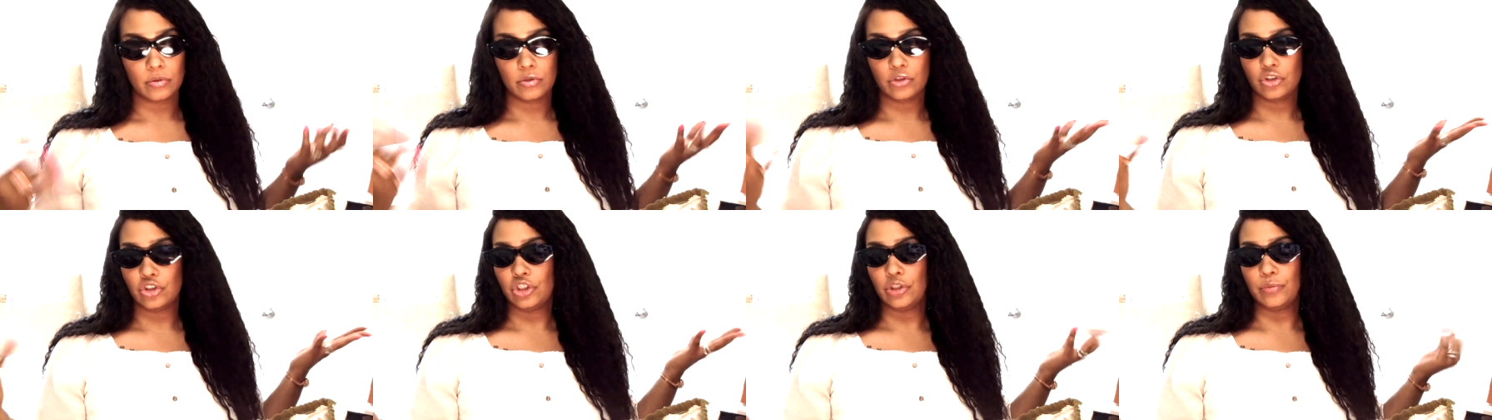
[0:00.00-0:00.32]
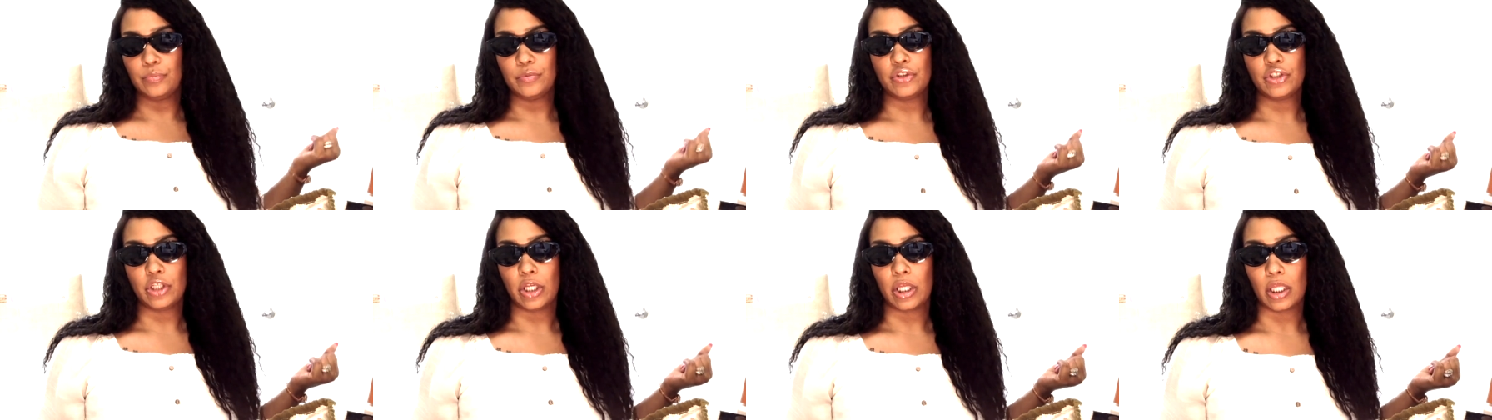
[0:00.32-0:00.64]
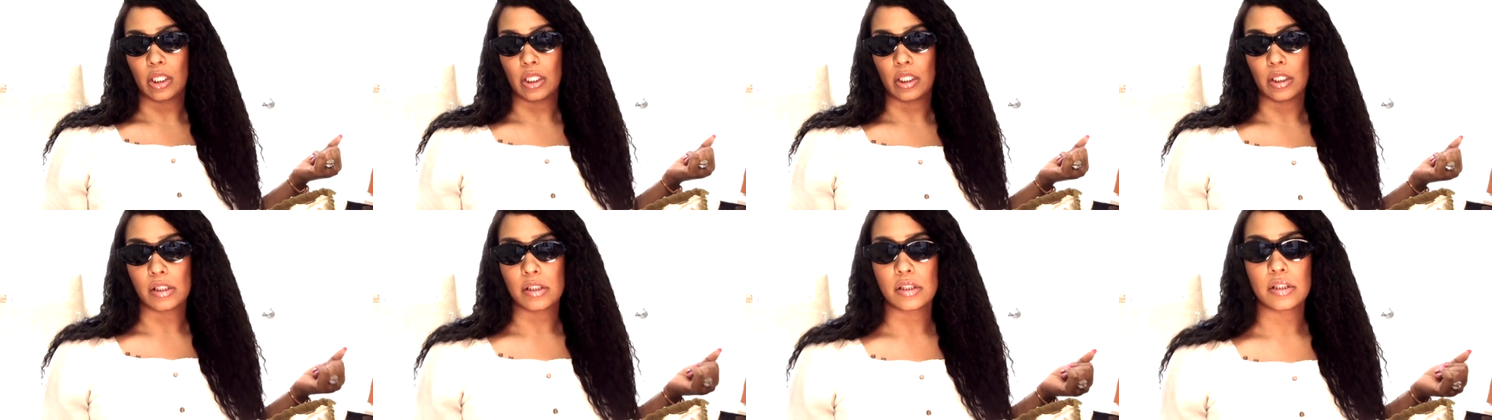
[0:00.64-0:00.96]
cheap
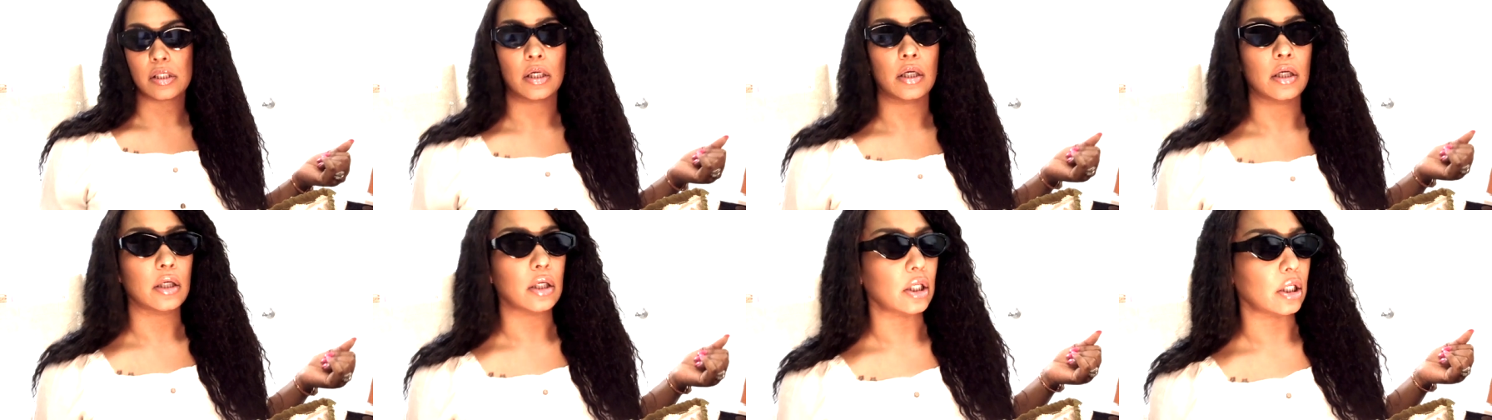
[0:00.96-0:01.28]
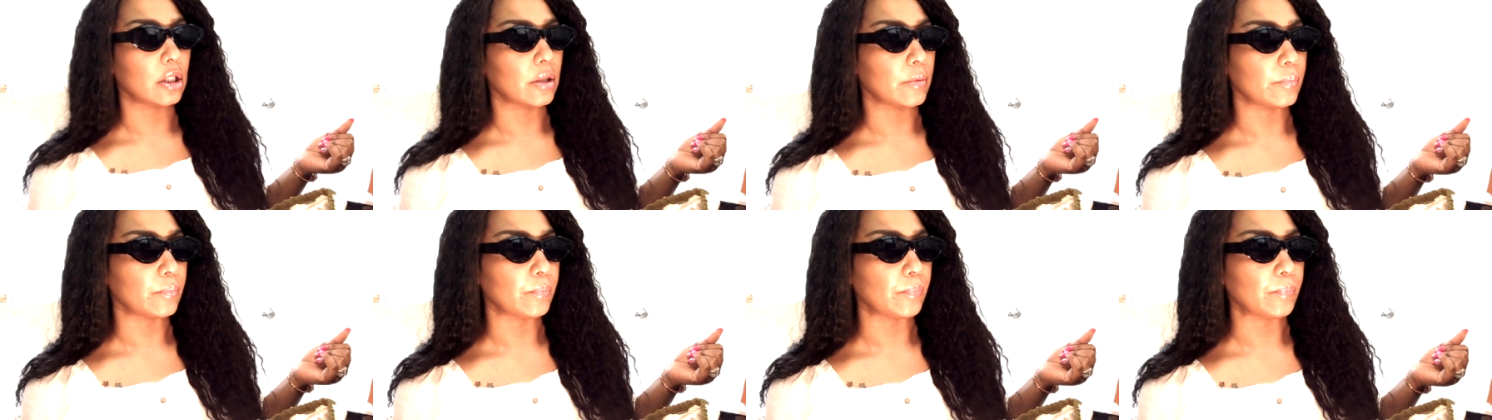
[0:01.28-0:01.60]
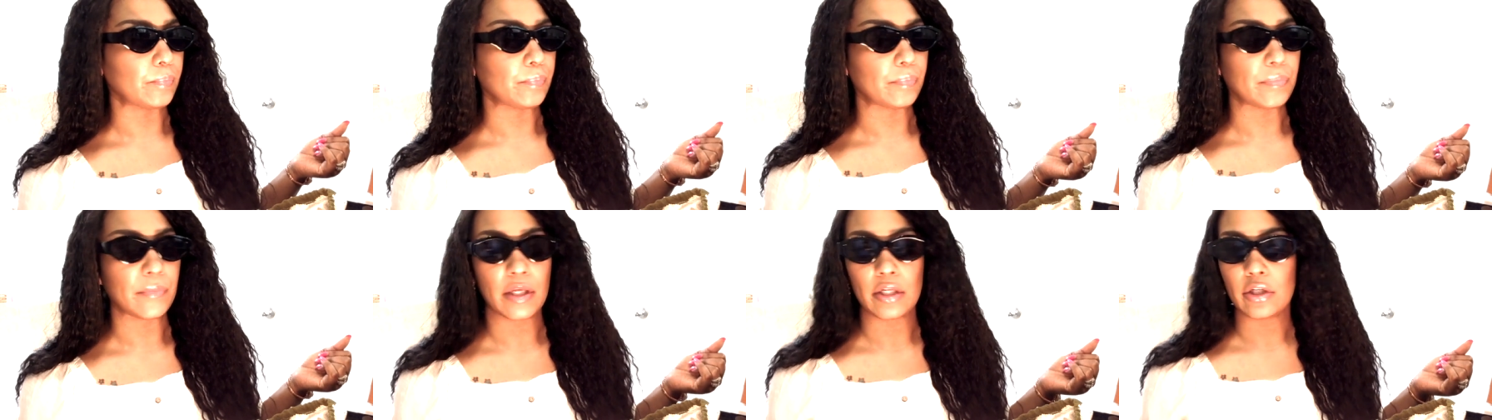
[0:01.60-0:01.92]
shades. Um,
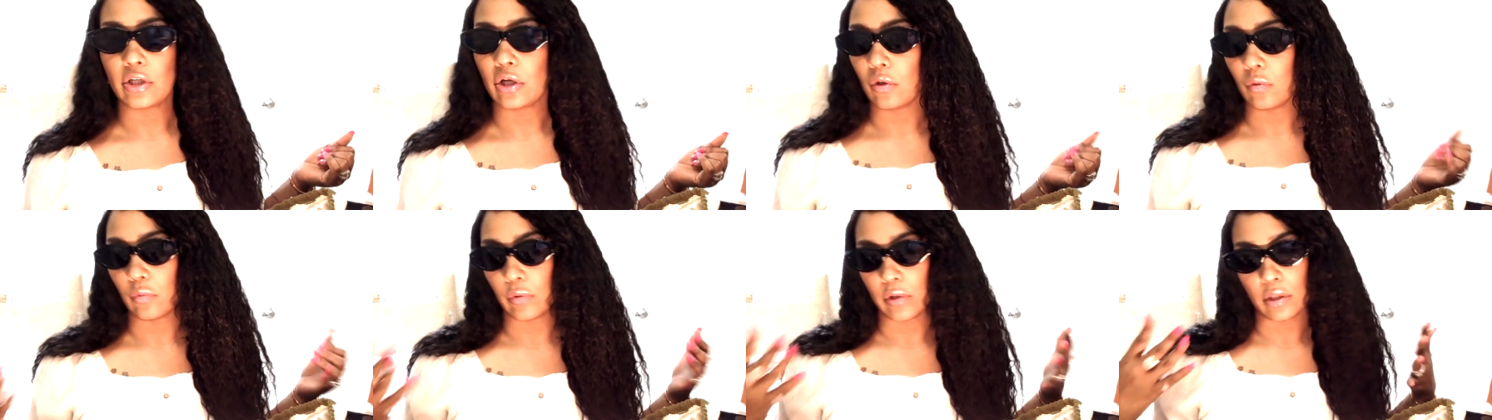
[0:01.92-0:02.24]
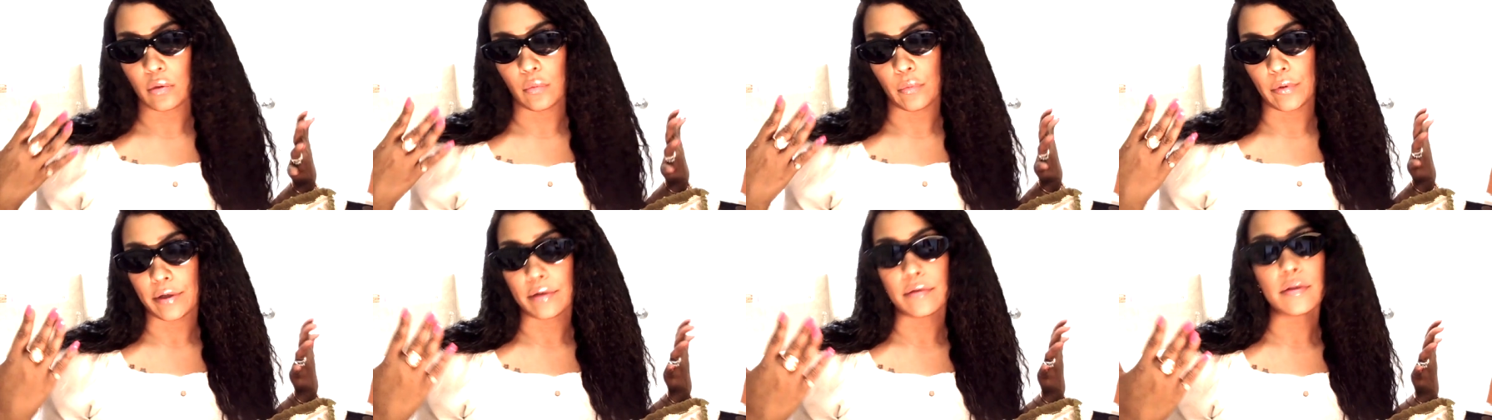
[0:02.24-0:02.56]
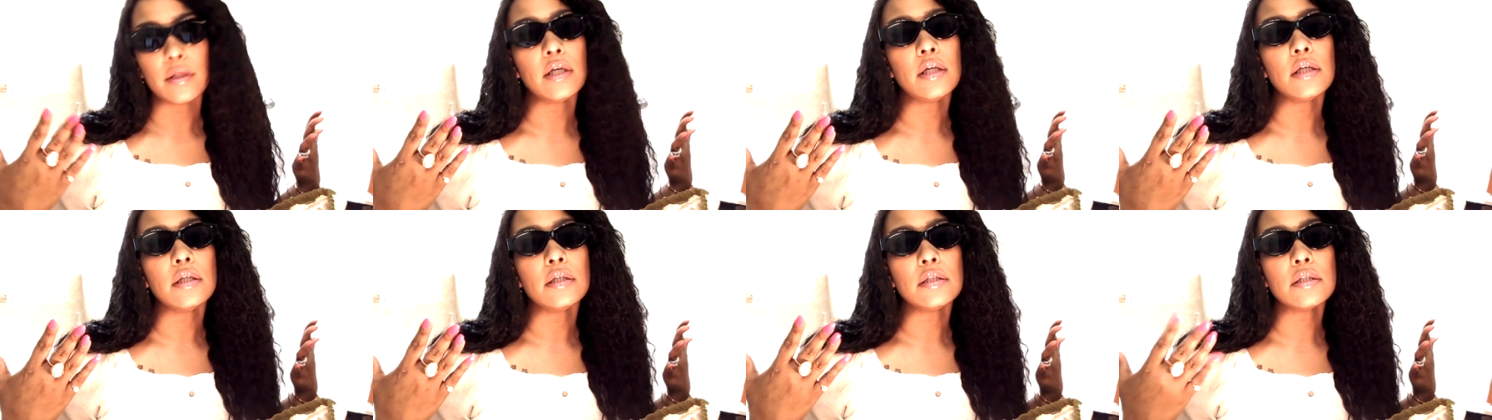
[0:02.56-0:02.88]
I don't really wear
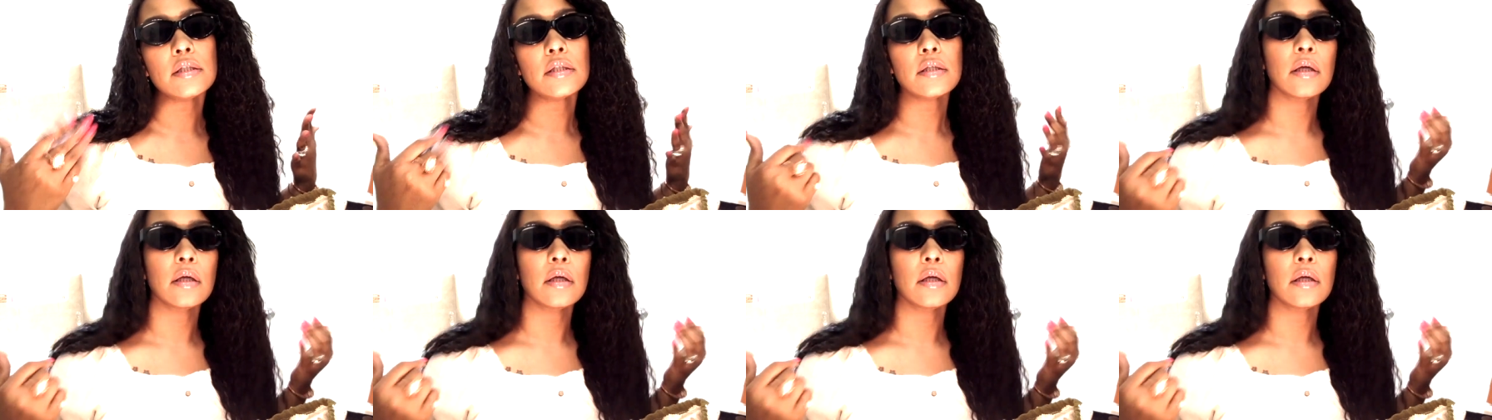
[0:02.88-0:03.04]
these.